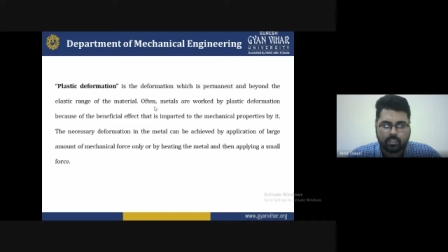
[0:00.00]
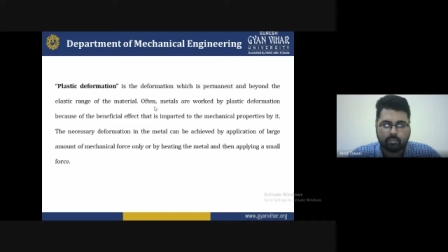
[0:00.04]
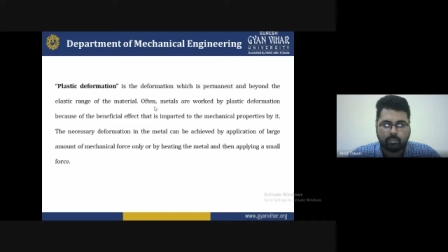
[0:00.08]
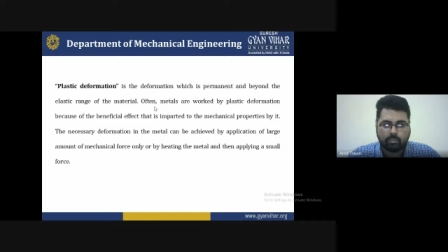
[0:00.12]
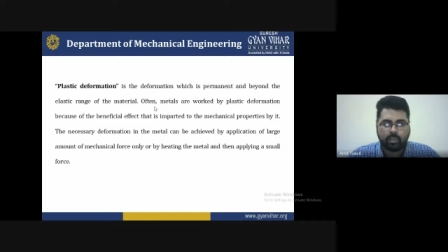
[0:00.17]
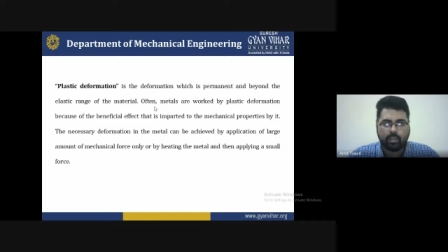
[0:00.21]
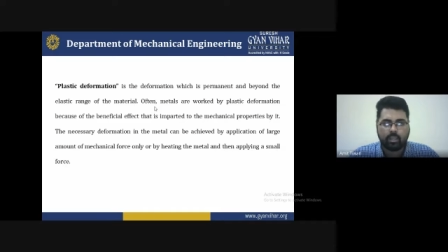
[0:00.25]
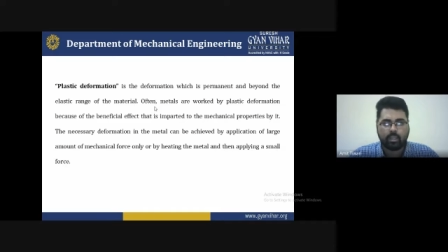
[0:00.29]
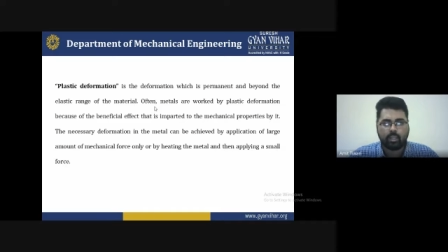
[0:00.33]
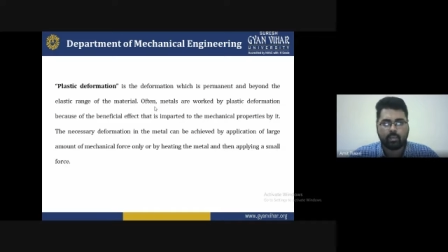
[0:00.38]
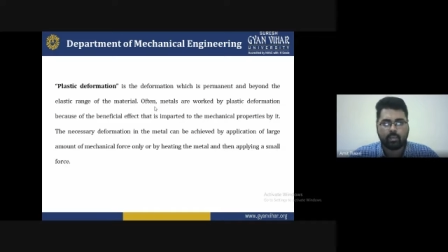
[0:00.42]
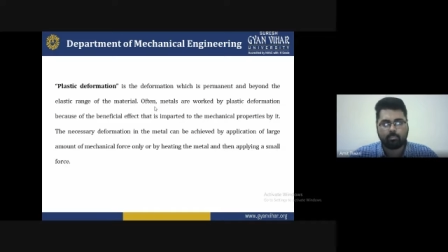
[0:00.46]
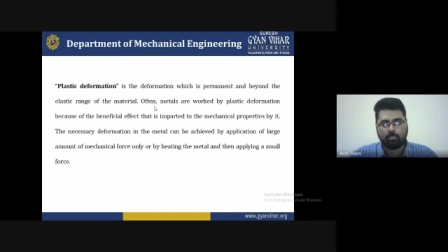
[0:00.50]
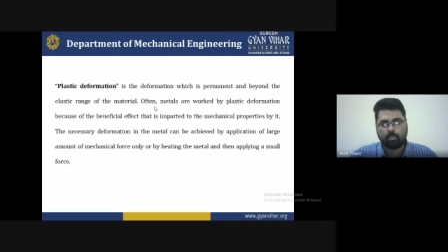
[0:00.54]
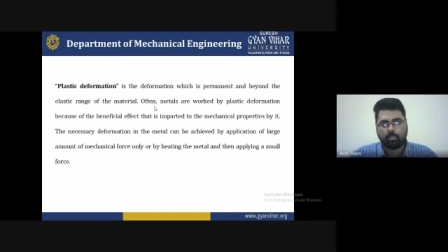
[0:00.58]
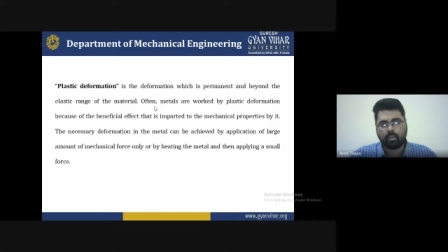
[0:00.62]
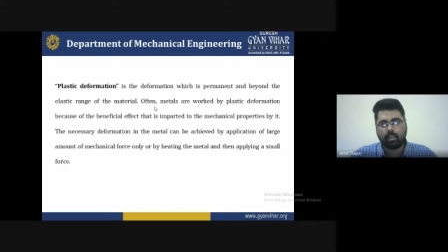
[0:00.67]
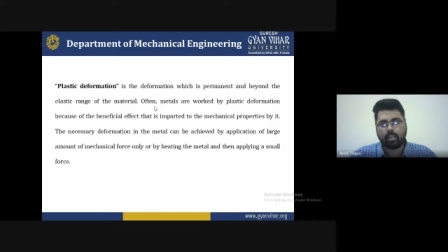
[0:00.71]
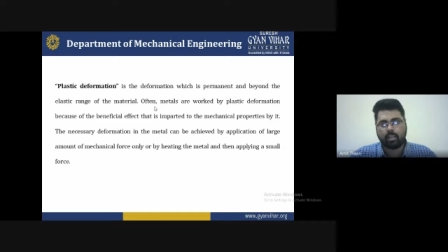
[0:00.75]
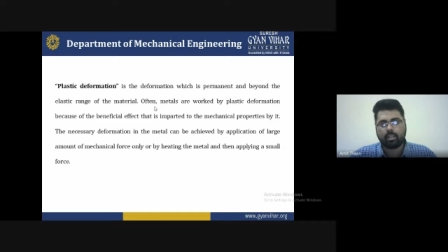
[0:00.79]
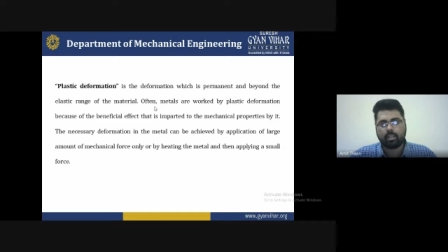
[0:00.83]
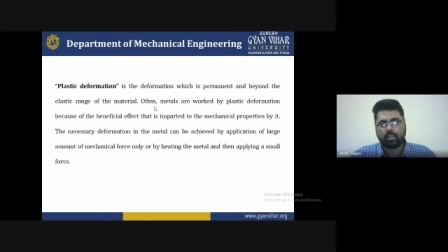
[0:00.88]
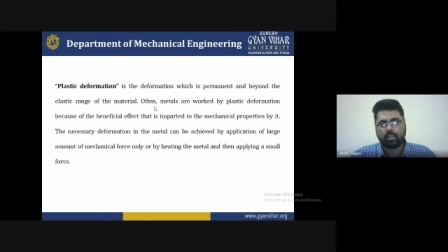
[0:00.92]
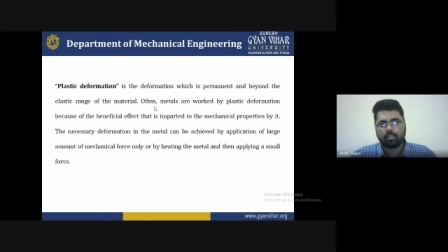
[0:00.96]
by
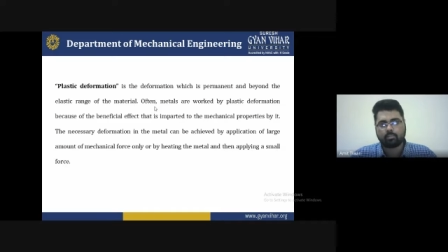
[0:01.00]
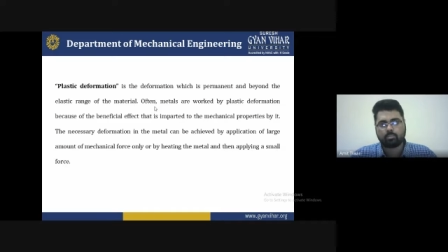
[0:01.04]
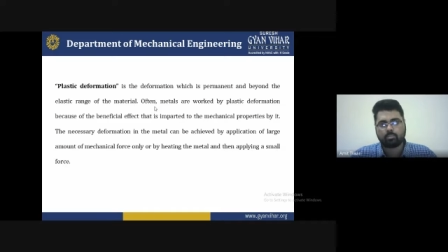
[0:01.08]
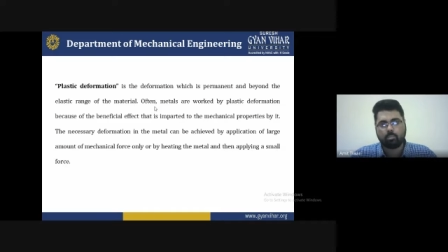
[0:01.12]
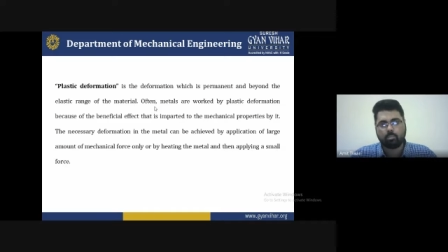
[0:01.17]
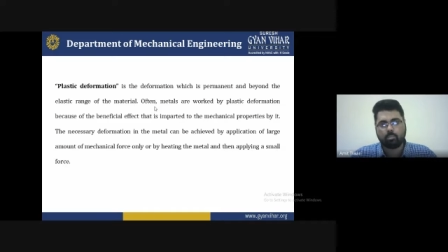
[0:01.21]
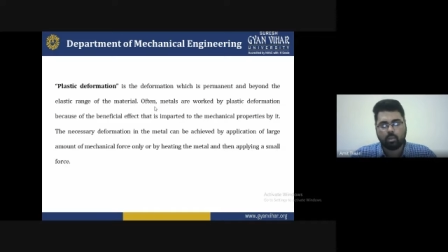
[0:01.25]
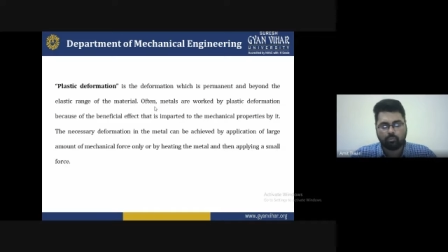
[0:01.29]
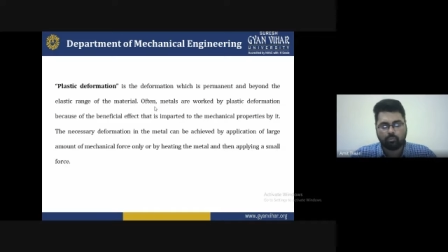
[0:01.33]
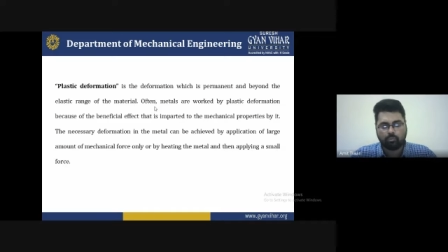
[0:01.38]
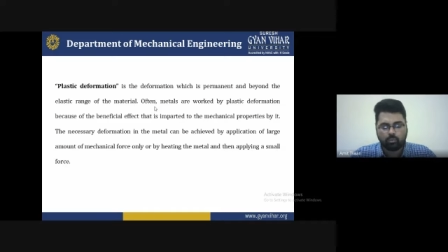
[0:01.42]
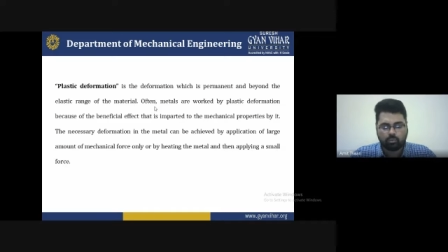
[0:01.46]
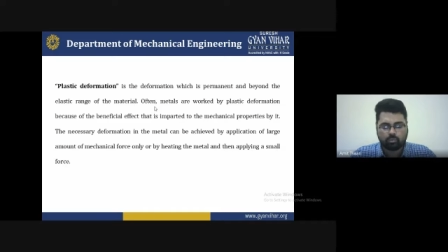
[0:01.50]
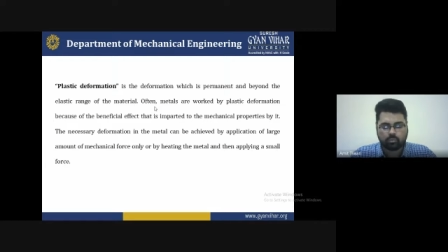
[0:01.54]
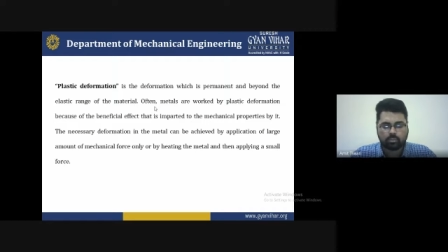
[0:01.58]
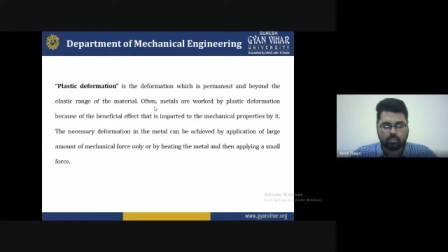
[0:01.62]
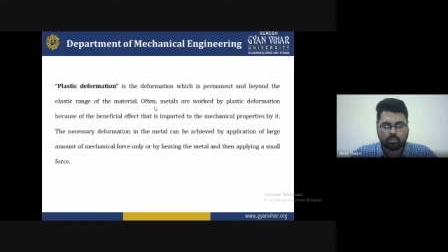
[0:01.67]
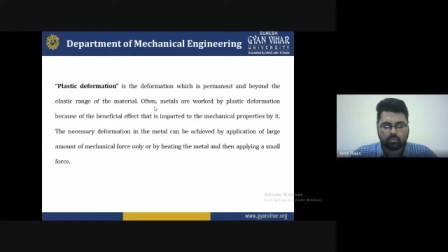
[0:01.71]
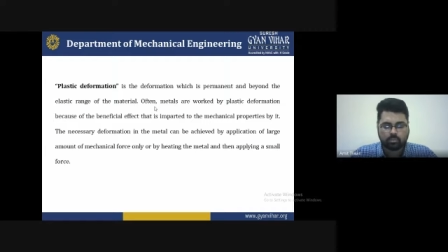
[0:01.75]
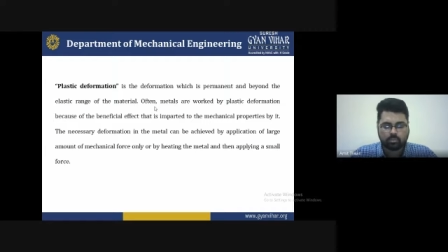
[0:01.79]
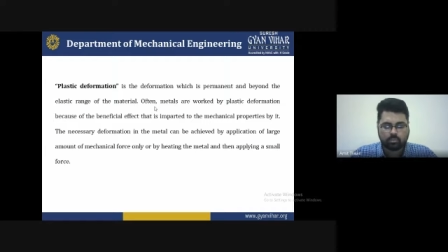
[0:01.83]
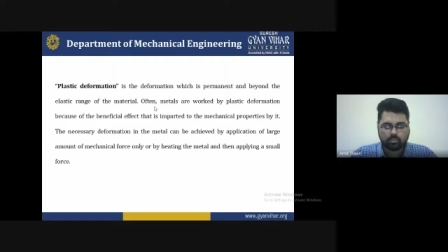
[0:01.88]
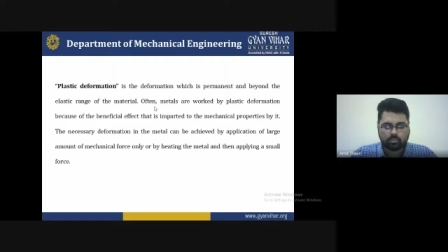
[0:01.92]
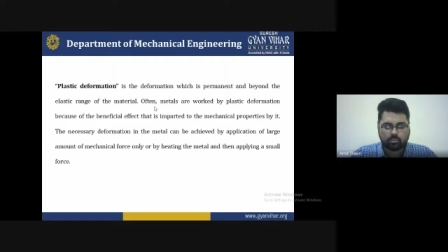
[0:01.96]
applying a small process
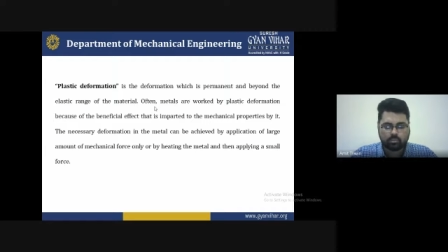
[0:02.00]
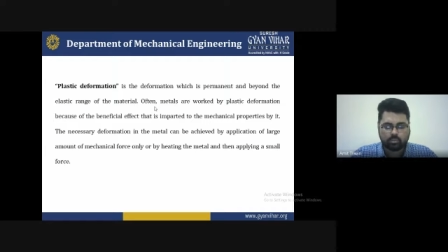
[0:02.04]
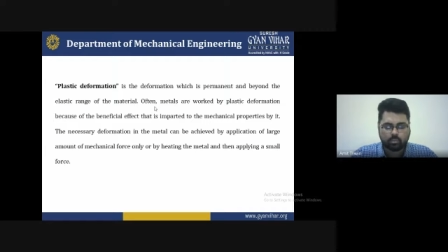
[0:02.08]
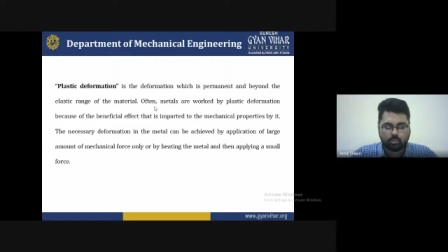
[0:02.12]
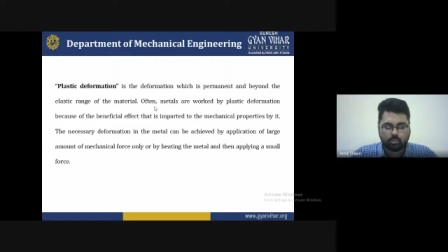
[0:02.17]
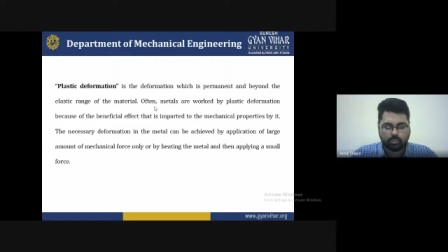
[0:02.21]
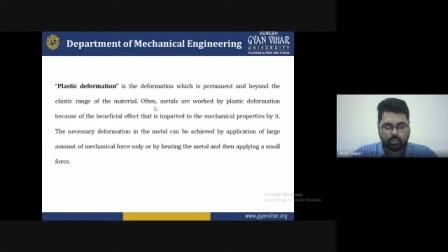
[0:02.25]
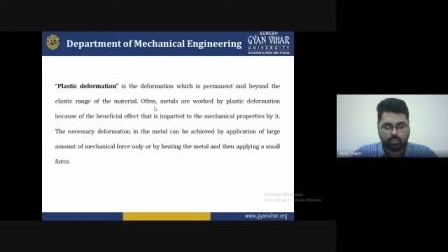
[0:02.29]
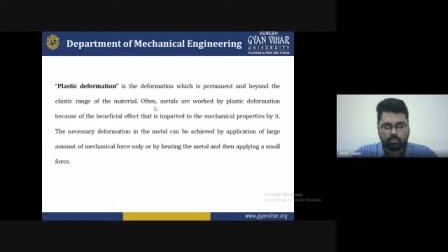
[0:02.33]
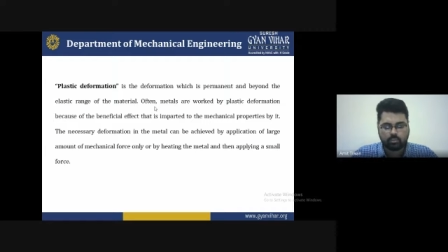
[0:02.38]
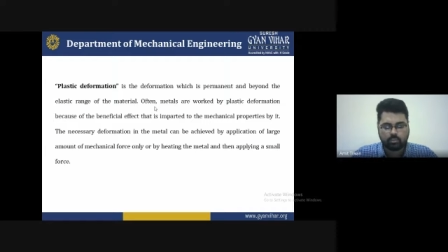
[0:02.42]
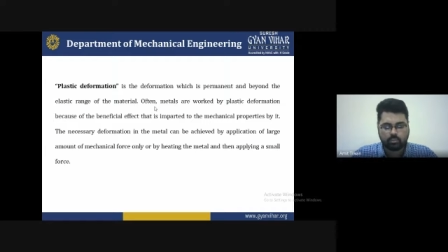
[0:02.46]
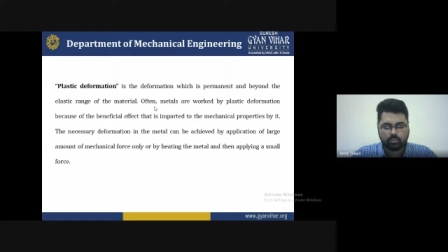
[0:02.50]
to it.